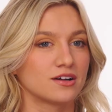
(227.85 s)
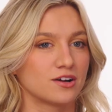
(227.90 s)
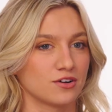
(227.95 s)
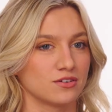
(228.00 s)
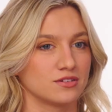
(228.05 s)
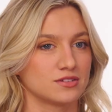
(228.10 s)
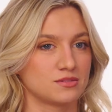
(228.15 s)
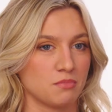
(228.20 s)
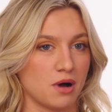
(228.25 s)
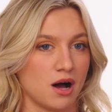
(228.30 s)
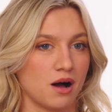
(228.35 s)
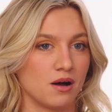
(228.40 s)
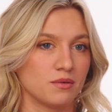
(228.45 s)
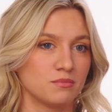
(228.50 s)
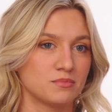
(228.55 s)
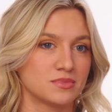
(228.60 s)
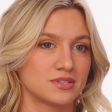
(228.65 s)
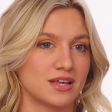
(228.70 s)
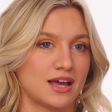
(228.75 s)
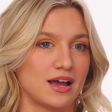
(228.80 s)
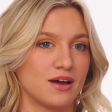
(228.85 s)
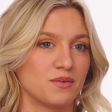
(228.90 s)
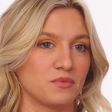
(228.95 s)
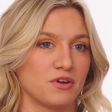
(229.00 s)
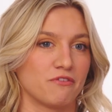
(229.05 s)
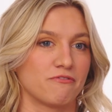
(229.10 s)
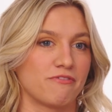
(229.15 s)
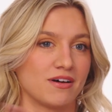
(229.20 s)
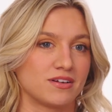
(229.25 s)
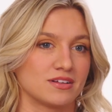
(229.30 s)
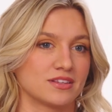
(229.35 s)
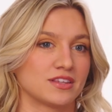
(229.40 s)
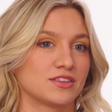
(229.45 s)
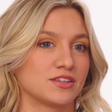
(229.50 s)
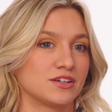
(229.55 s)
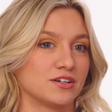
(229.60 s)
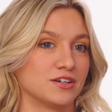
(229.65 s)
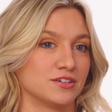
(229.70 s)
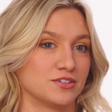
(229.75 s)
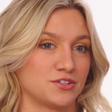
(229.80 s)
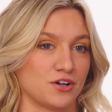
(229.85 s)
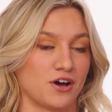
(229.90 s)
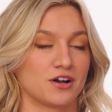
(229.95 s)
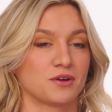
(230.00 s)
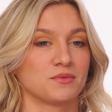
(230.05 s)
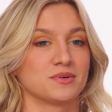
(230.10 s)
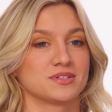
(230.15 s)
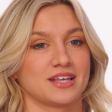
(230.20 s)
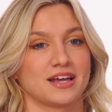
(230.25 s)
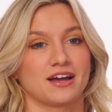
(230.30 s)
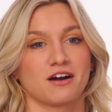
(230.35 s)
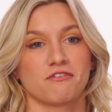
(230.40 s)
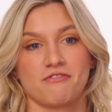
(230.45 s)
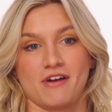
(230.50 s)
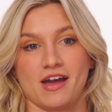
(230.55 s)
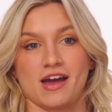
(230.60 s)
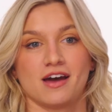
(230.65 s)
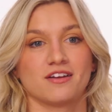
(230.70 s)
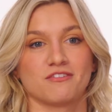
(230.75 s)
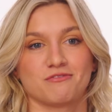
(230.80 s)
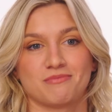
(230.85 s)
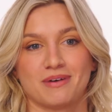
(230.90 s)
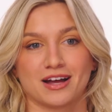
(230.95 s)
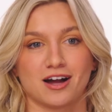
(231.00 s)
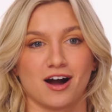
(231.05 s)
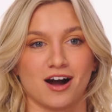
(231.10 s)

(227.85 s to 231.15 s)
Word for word: girls' moms and we found out that their daughter was like a fan of my